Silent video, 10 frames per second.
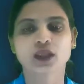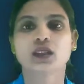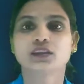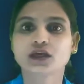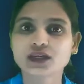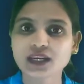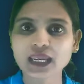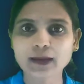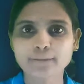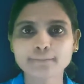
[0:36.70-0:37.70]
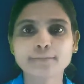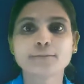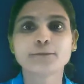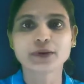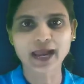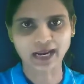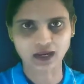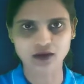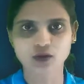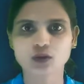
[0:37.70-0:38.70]
The name
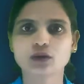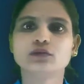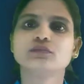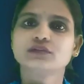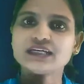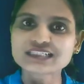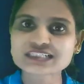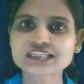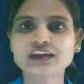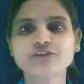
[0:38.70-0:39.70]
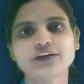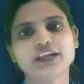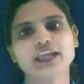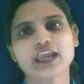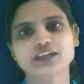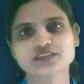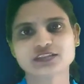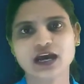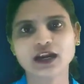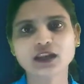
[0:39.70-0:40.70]
back itself indicates
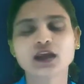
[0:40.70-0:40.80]
that